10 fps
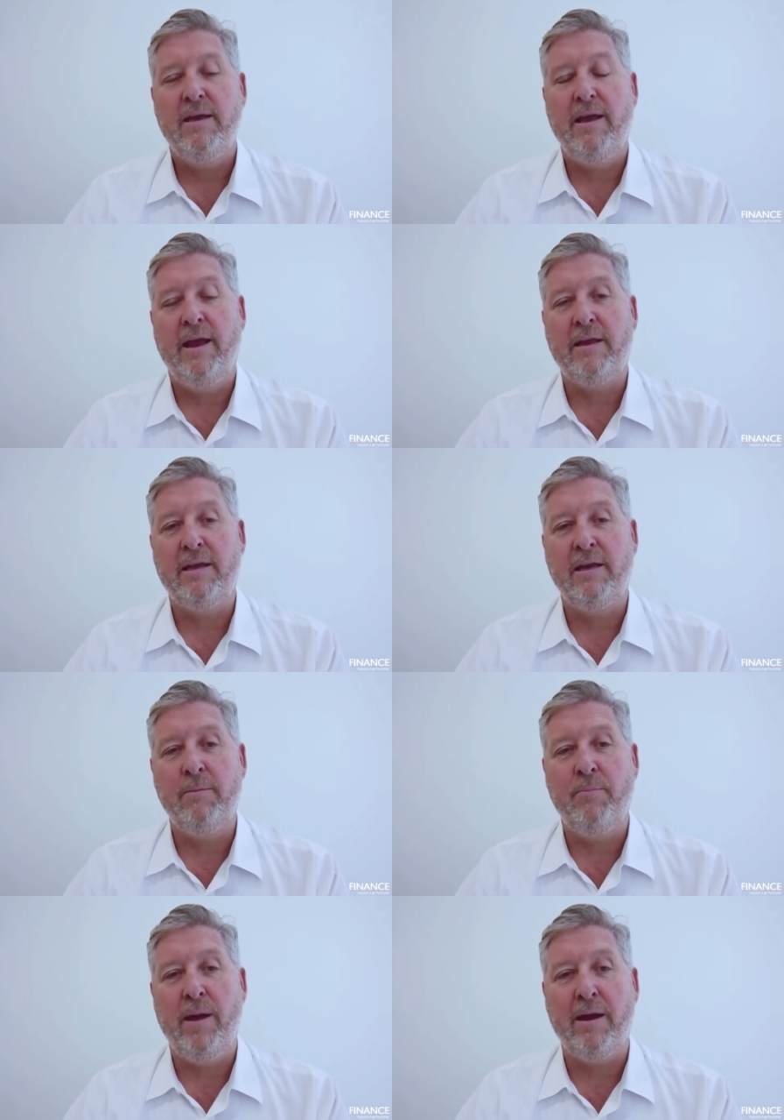and it can
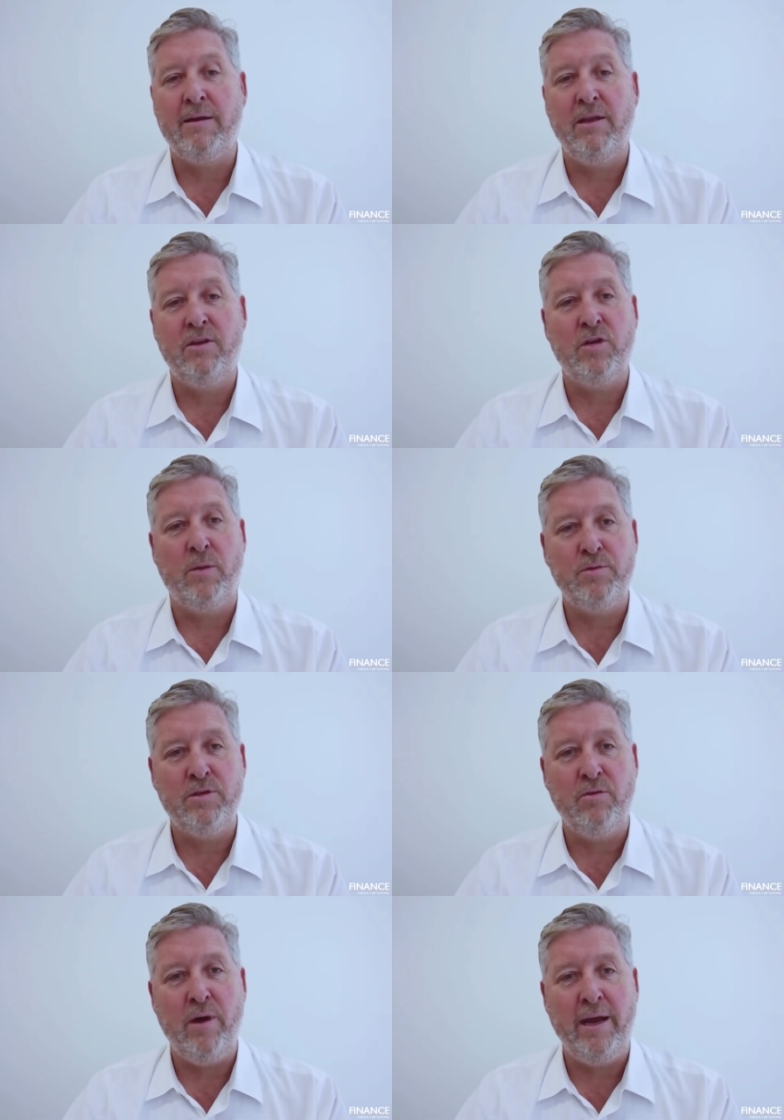impact the
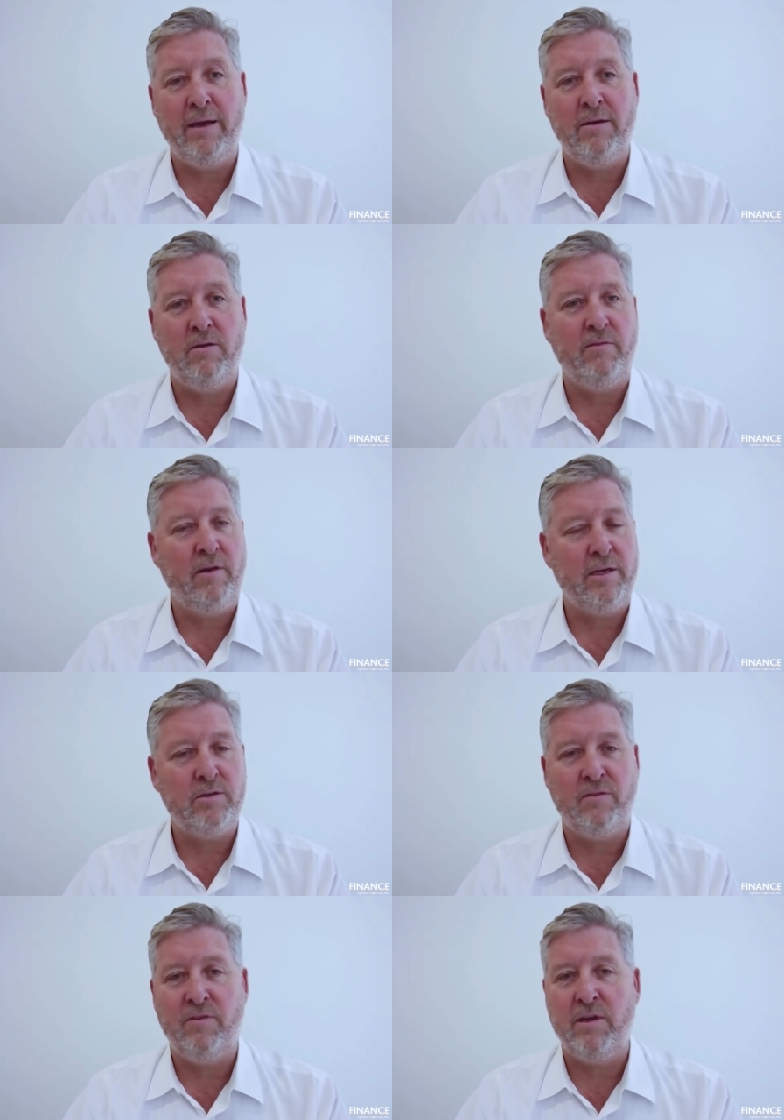adoption rate of
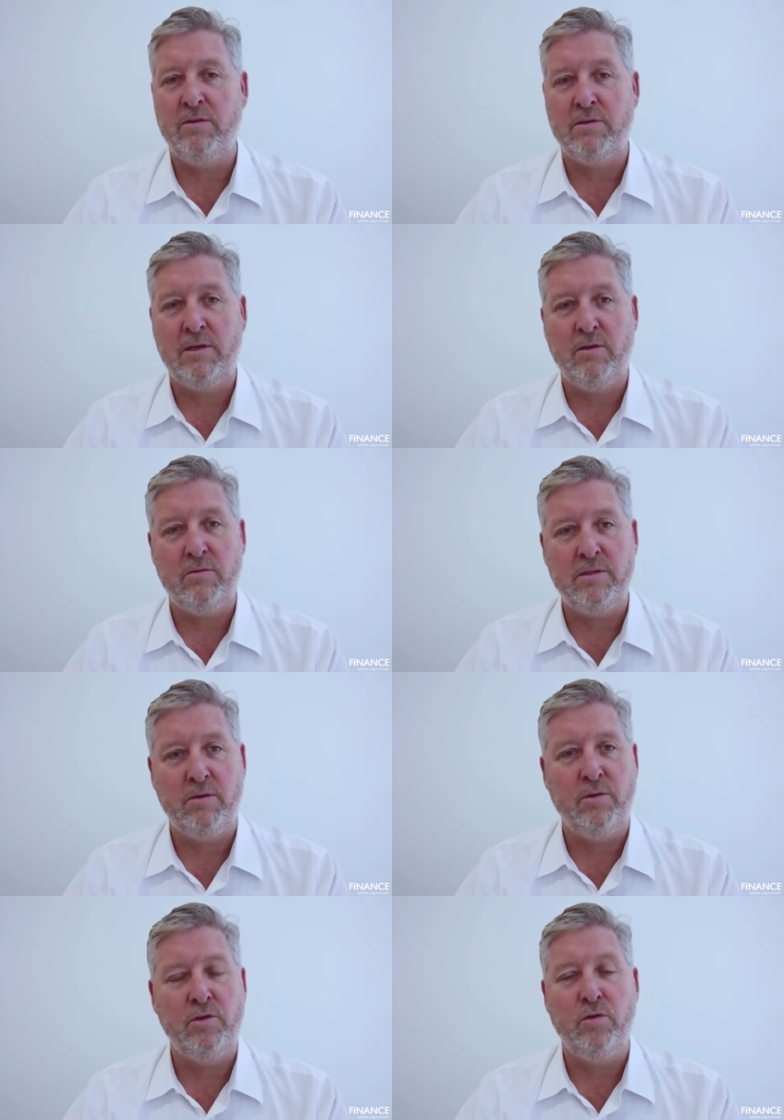electric vehicles
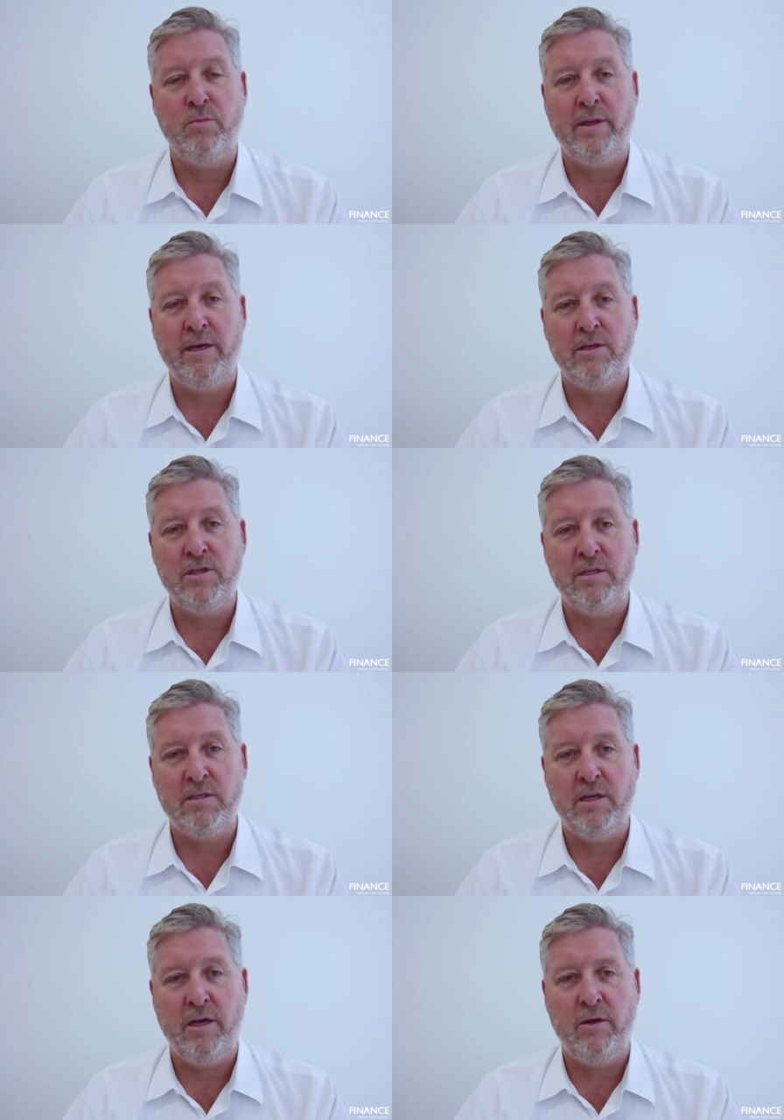and renewable energy.
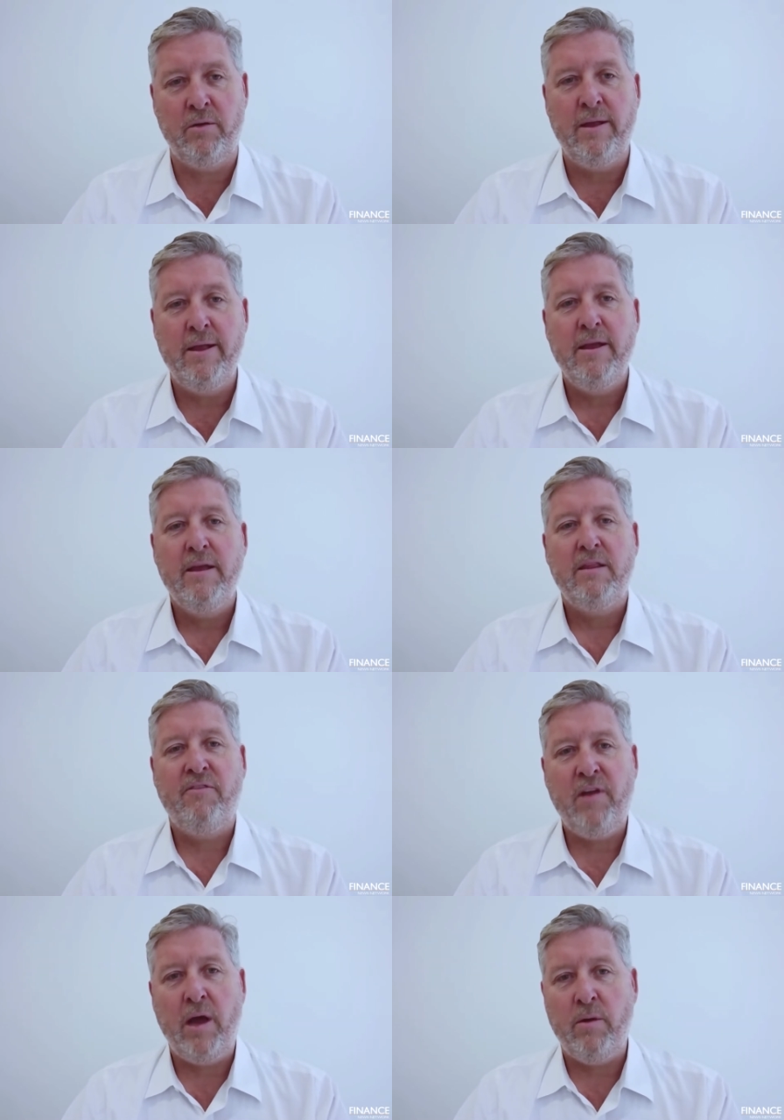So the
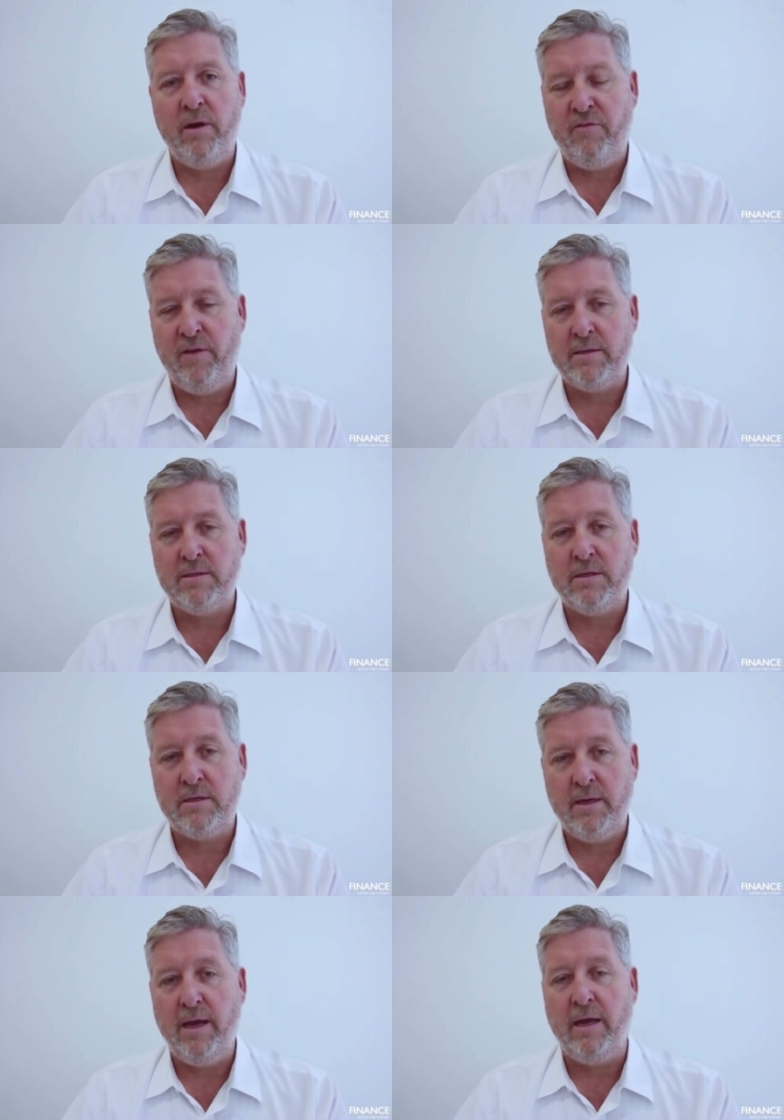flow on effects
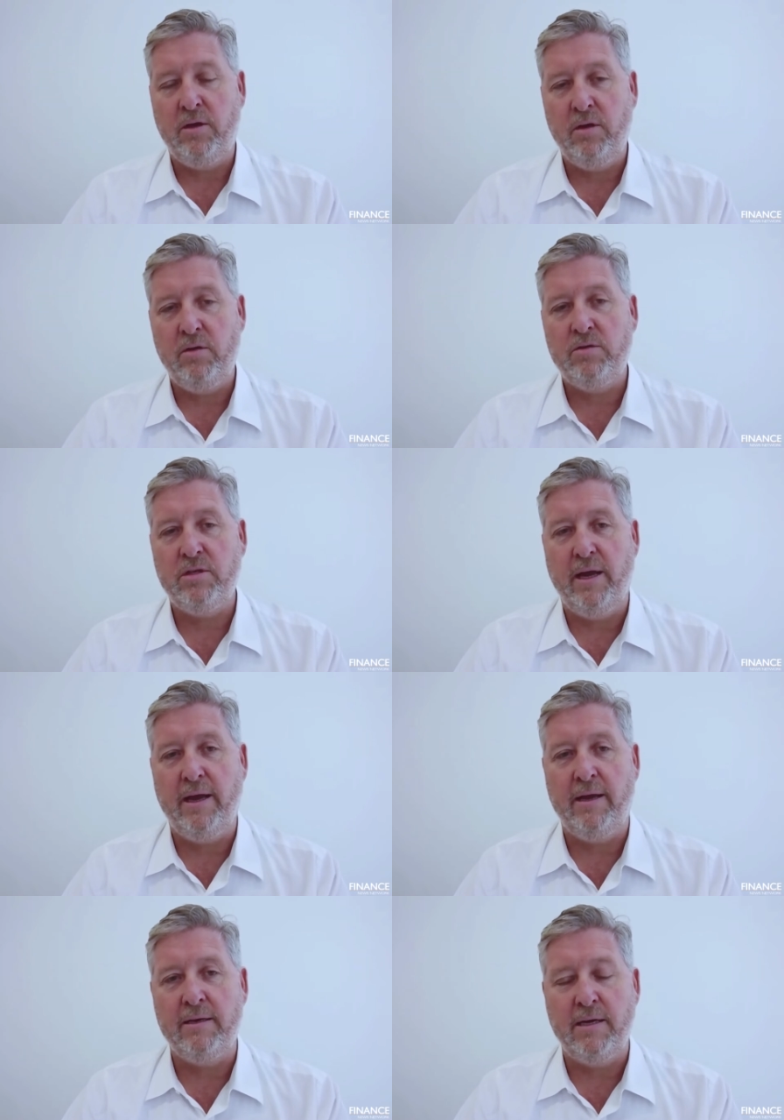are huge,
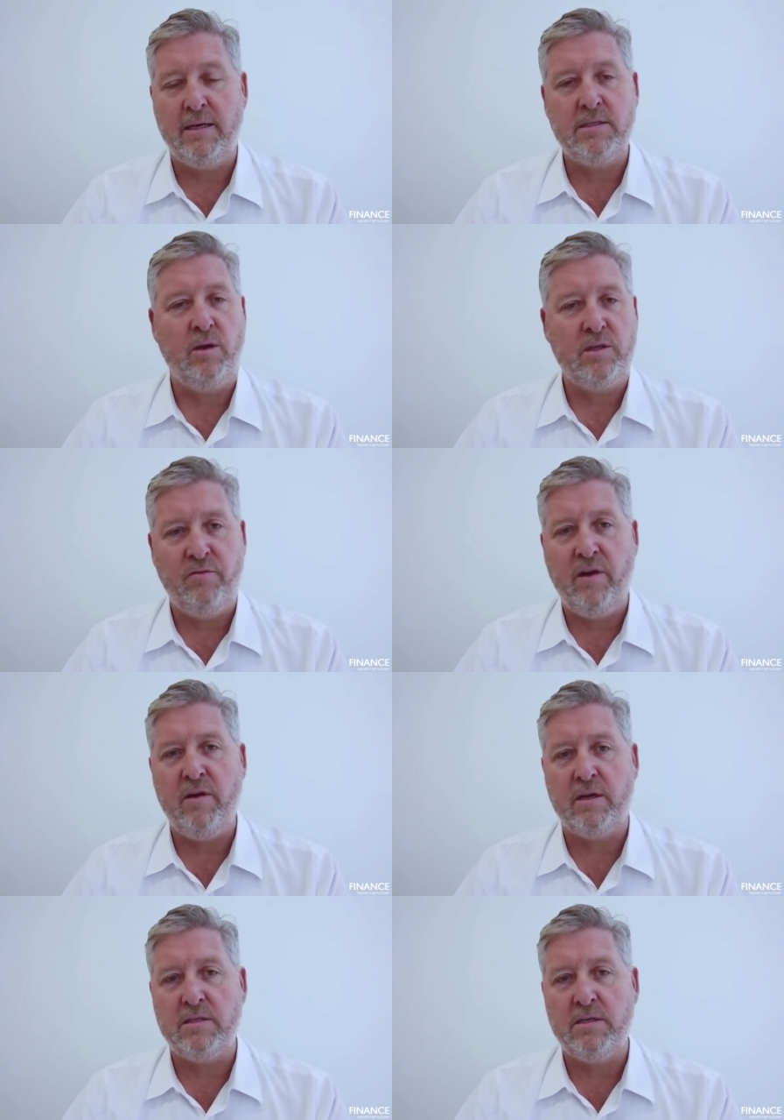and uh, so it's
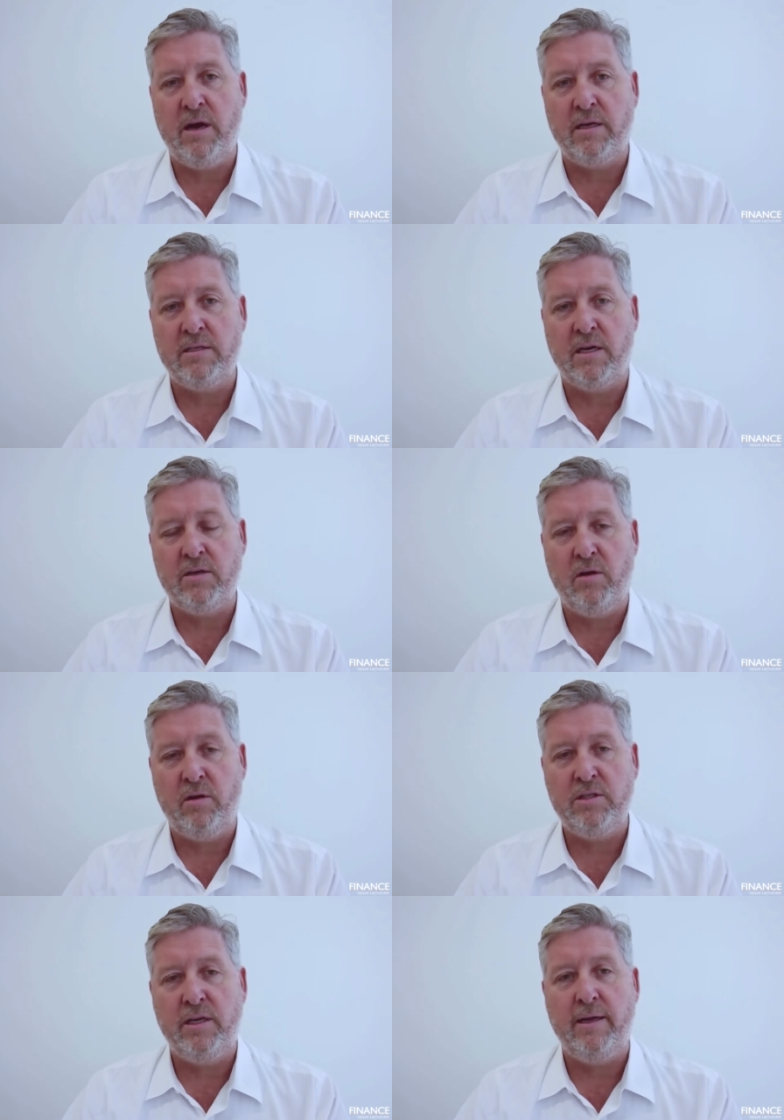very exciting
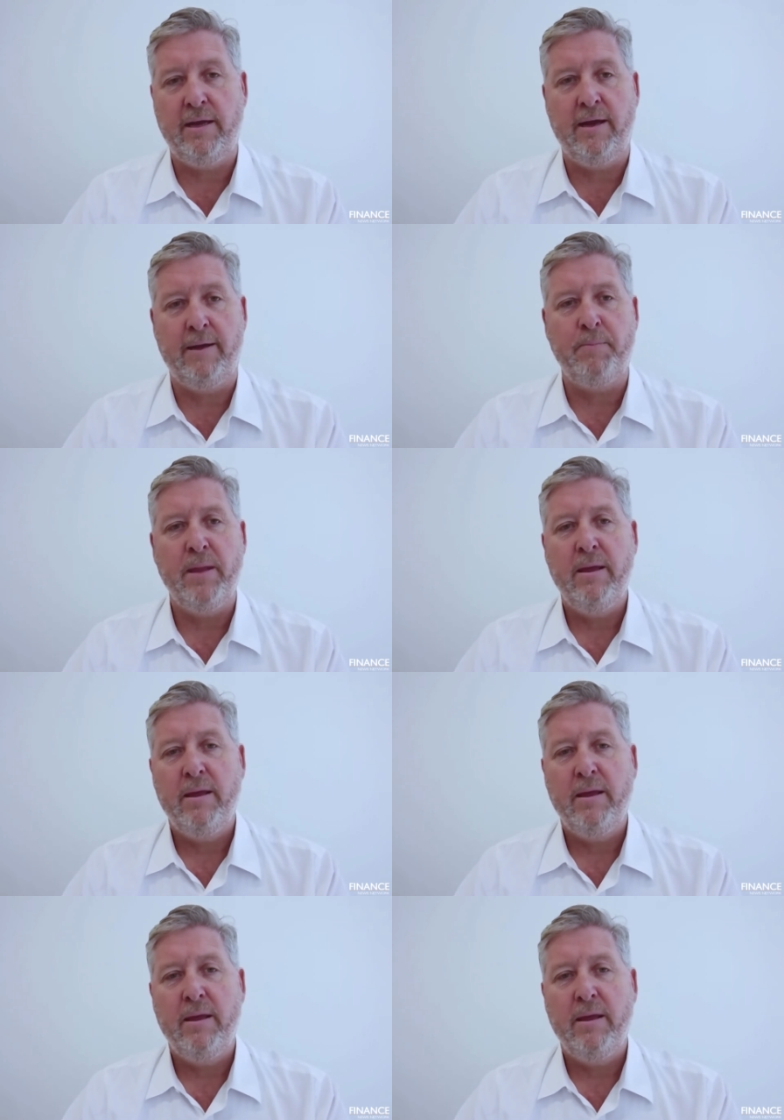technology. Um,